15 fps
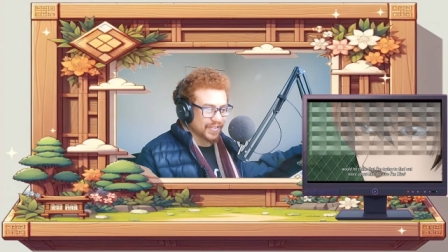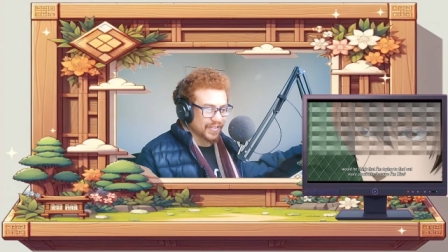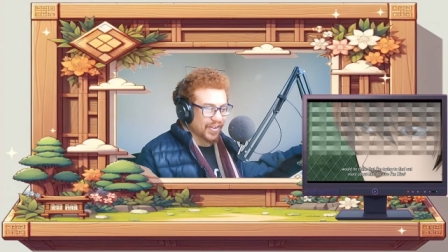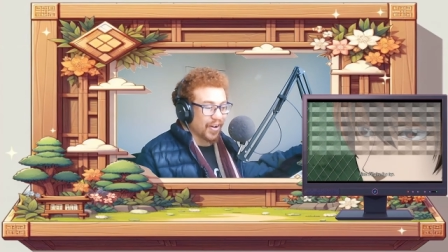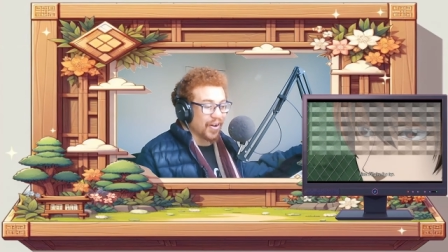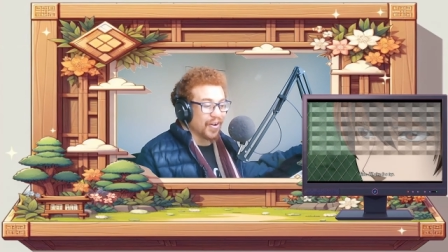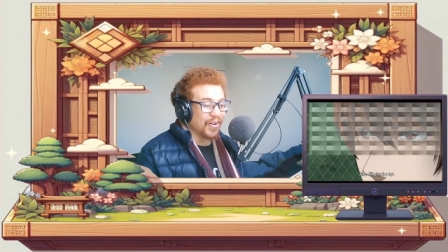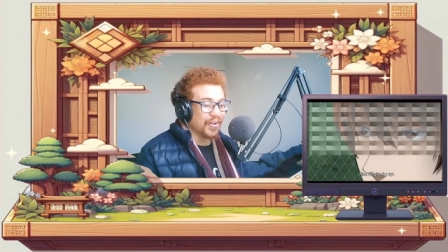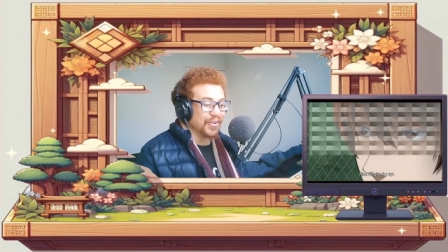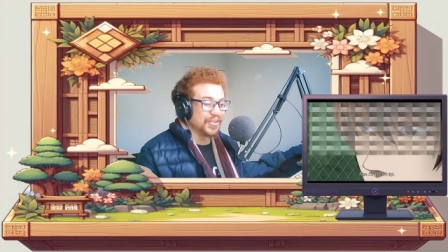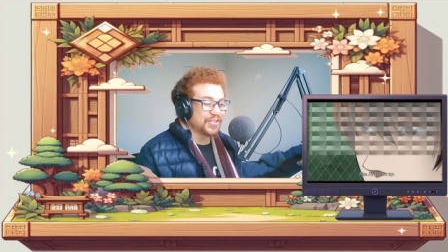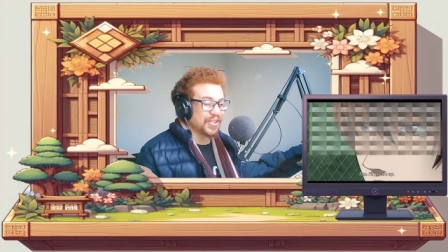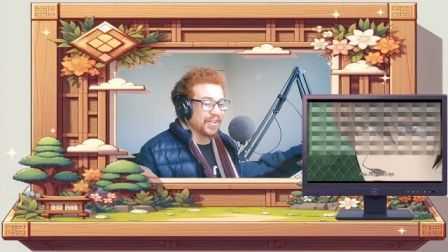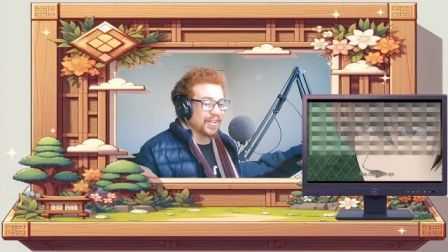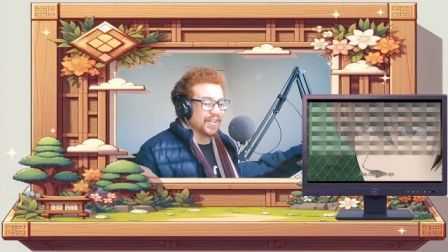Oh, I'm
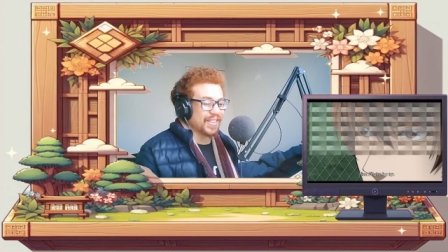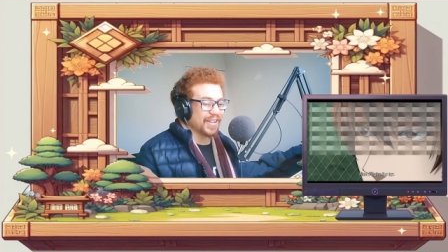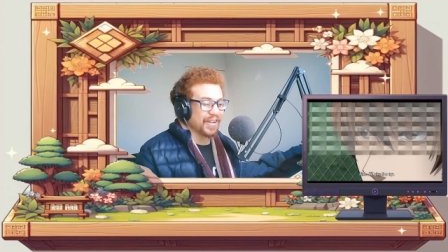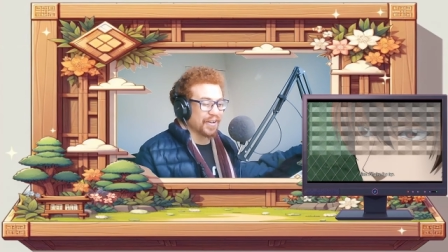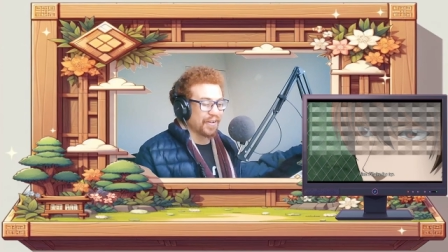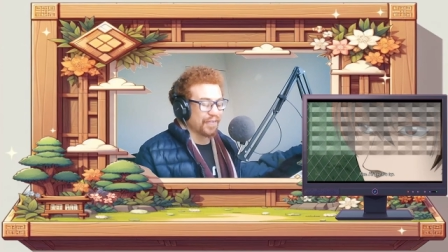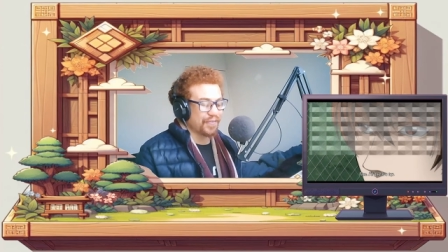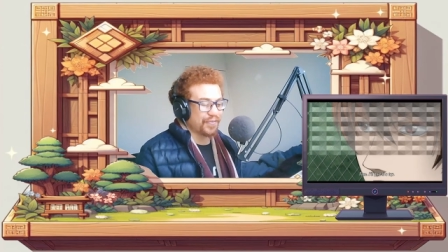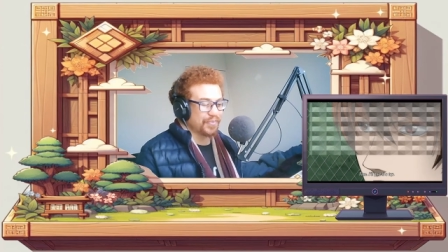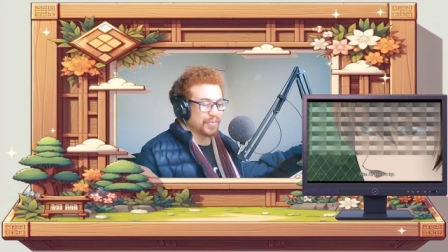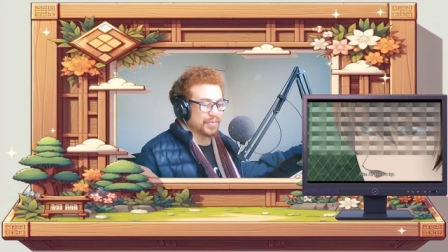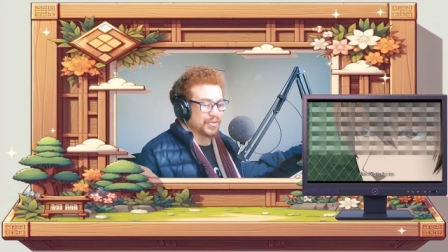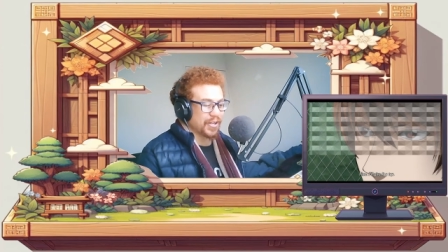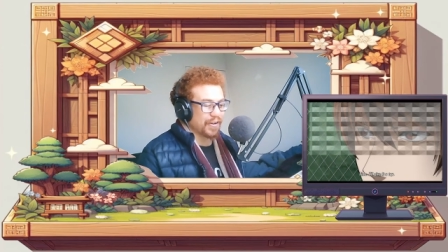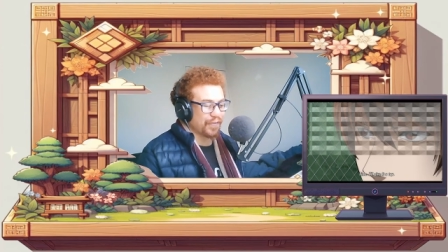
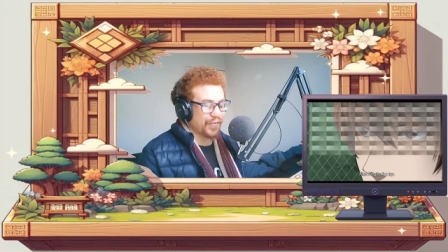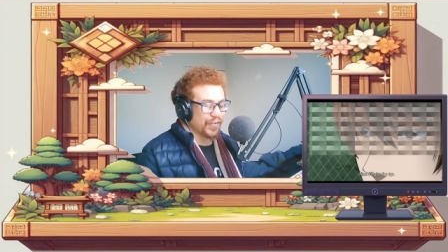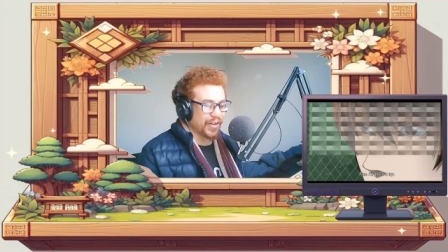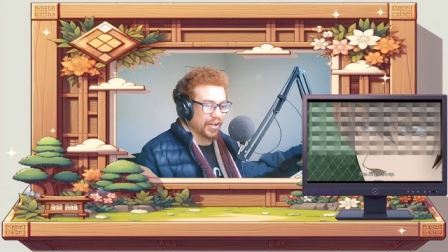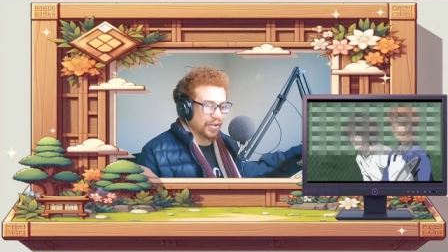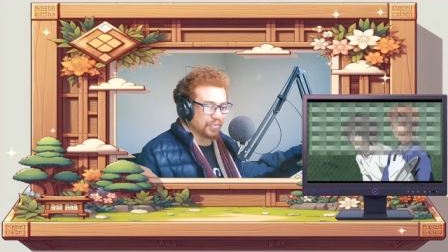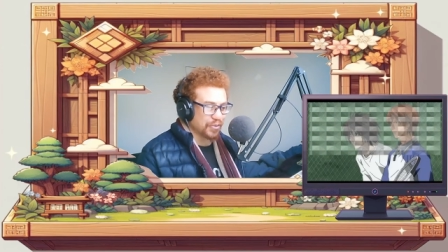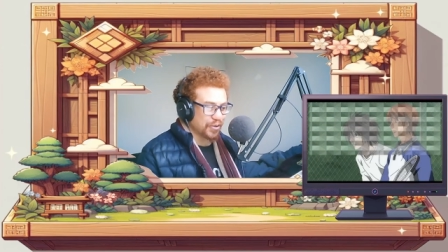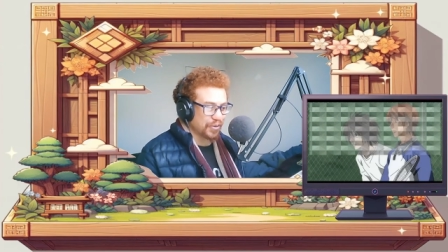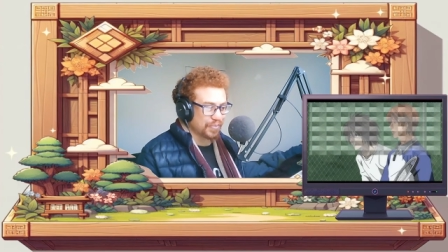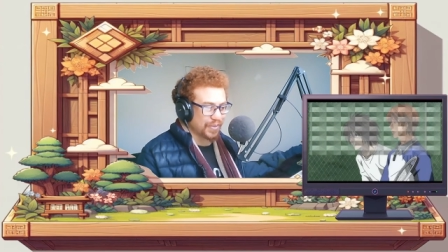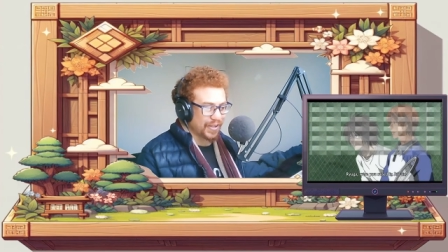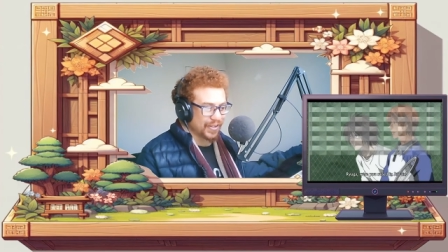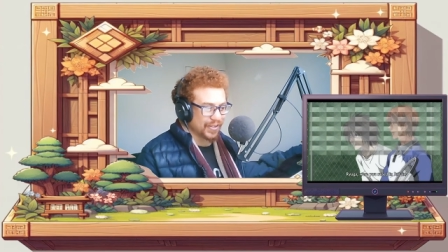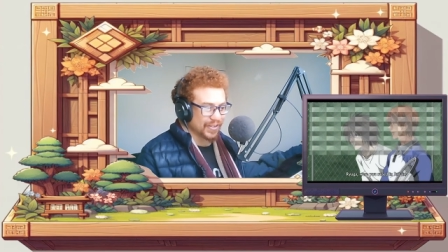trying to figure out more
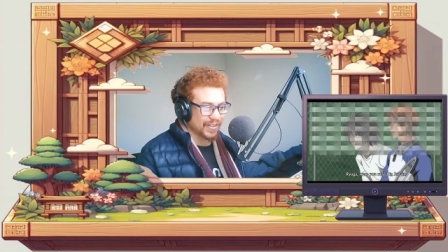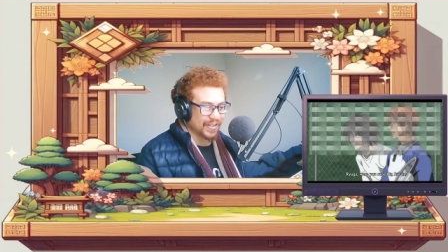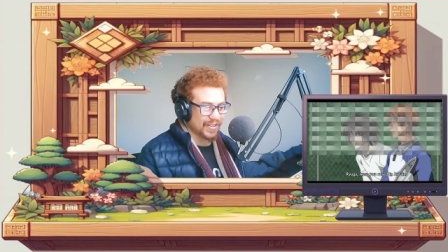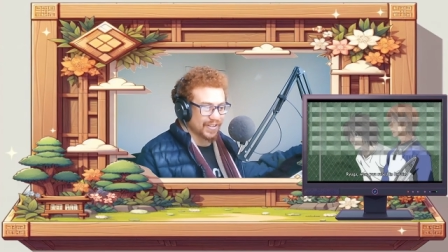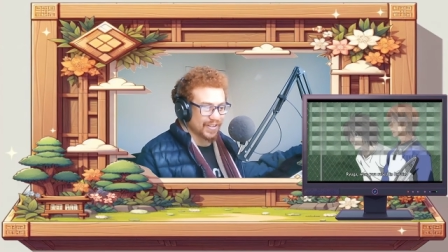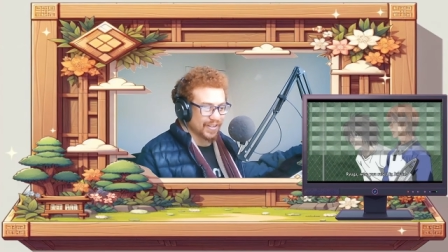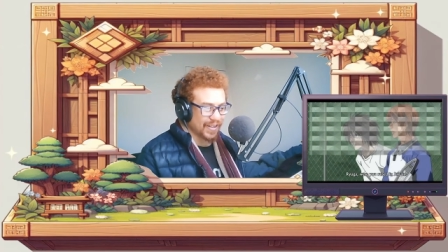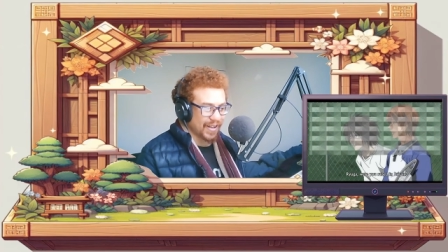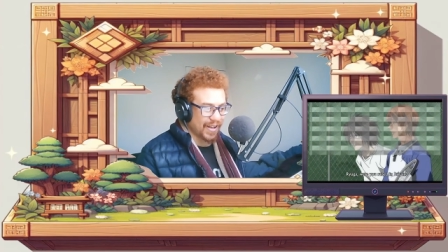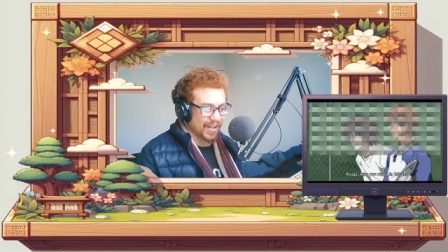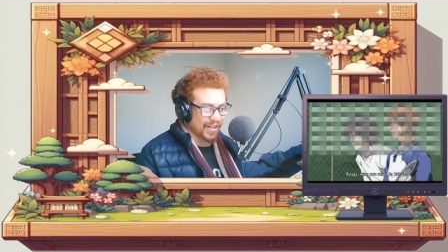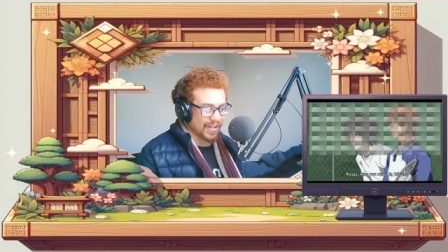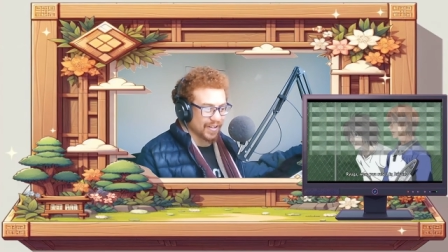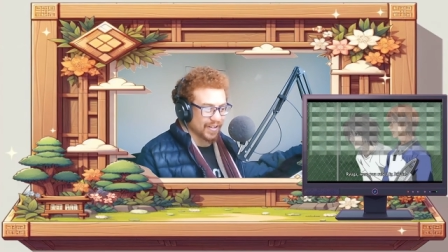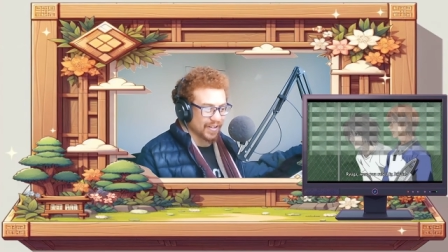about
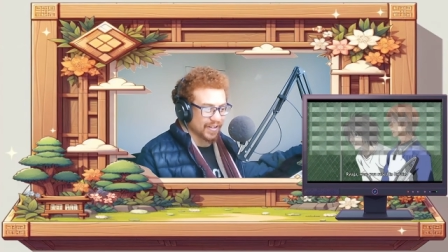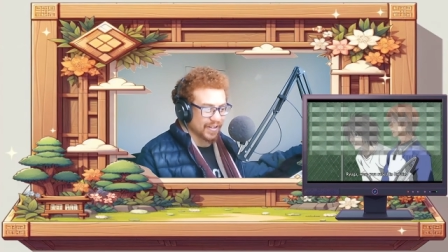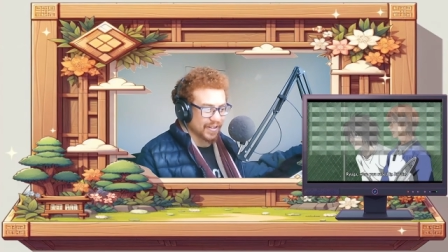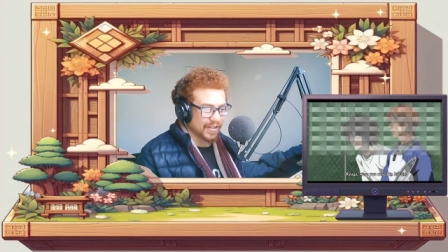L.